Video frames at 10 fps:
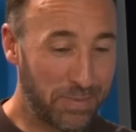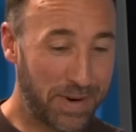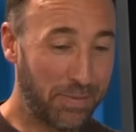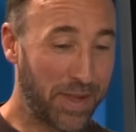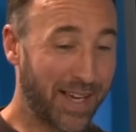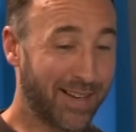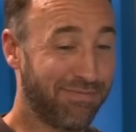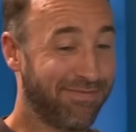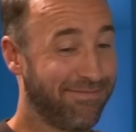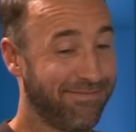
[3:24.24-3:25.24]
and I'm thinking,
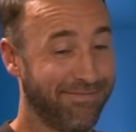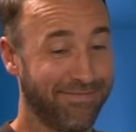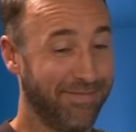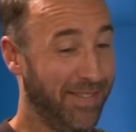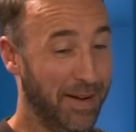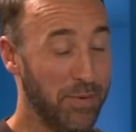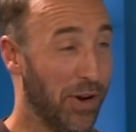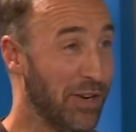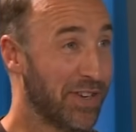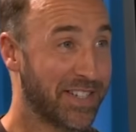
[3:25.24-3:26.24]
I'm
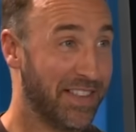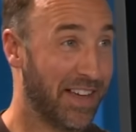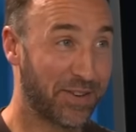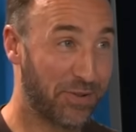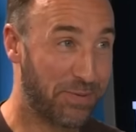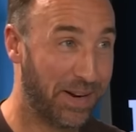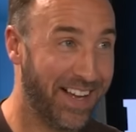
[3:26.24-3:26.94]
not interested in that group.